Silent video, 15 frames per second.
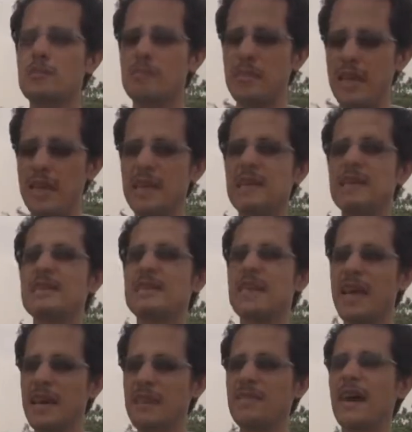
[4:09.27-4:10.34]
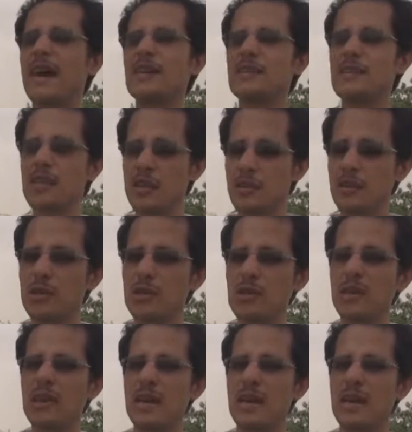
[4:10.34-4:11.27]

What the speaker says: be safe and secured